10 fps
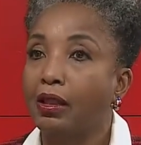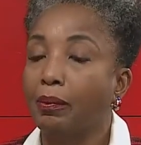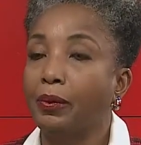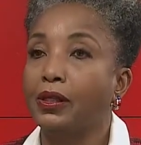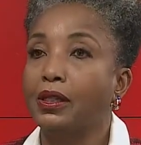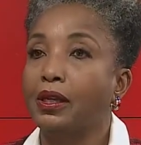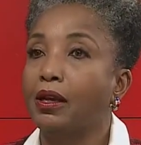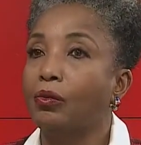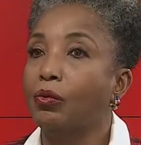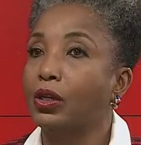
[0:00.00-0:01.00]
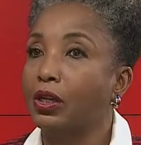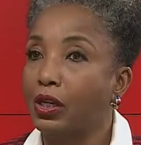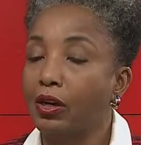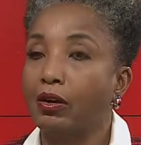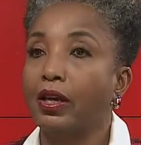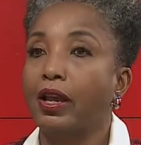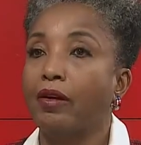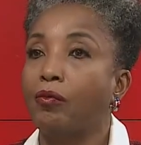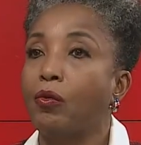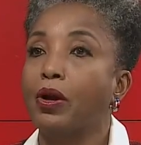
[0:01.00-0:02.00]
the president would clearly
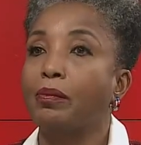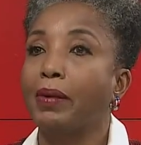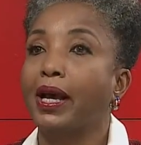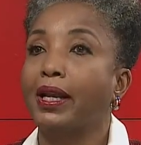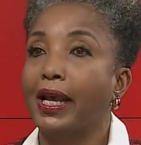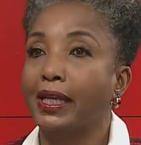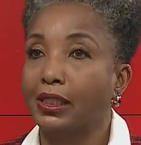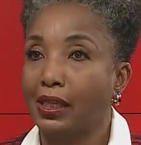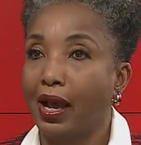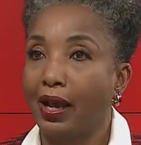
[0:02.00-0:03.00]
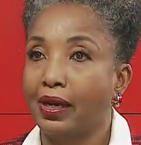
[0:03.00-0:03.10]
have won by a landslide.